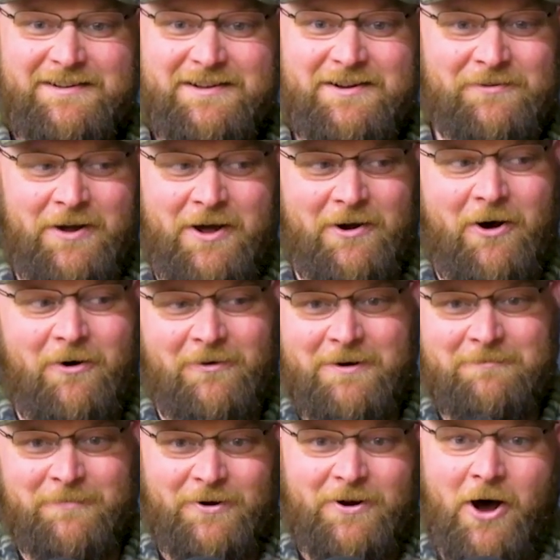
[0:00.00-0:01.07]
Not all
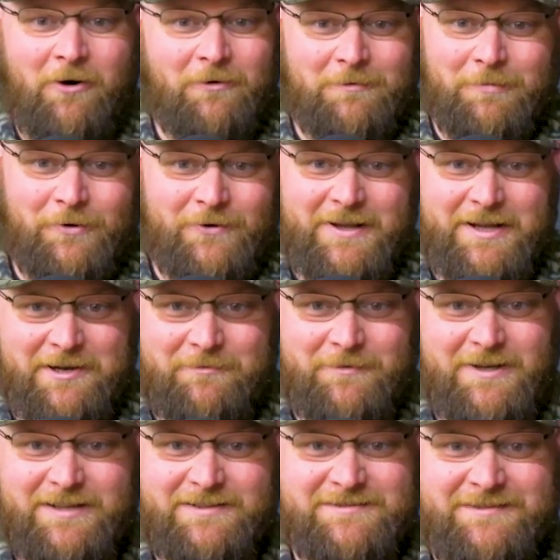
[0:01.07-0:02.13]
of them are callable
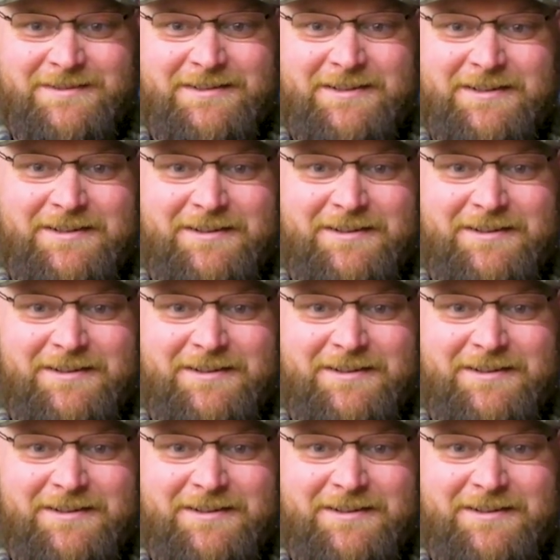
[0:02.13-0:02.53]
anyways,